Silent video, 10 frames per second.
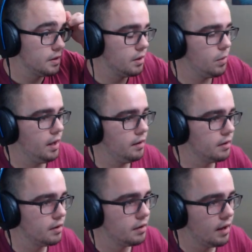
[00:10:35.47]
You know what?
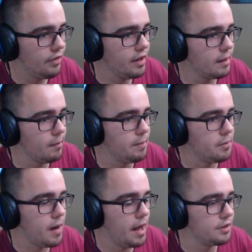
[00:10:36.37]
I think I might
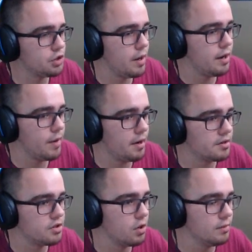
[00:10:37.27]
be riding the train around in
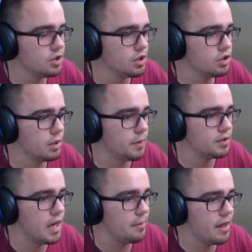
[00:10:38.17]
a circle. I'm just gonna jump
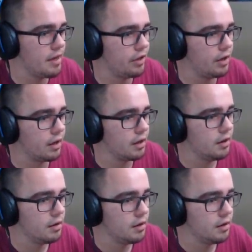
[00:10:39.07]
on top of that thing.